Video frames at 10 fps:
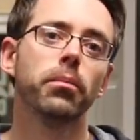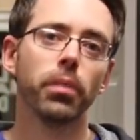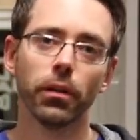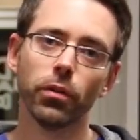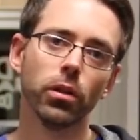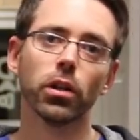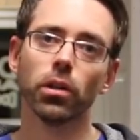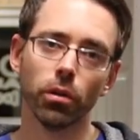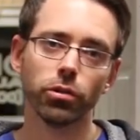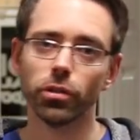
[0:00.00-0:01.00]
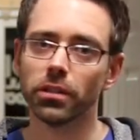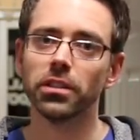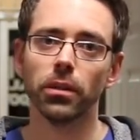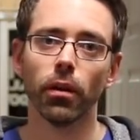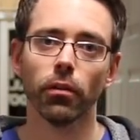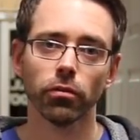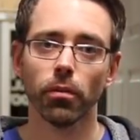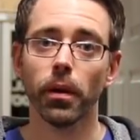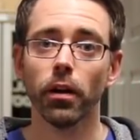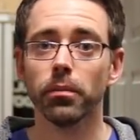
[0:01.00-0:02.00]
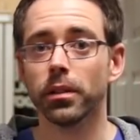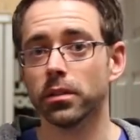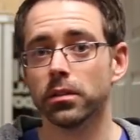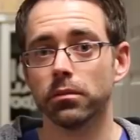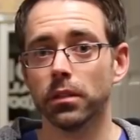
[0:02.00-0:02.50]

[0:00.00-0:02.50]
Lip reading: but if you look close, you can see where it was repaired because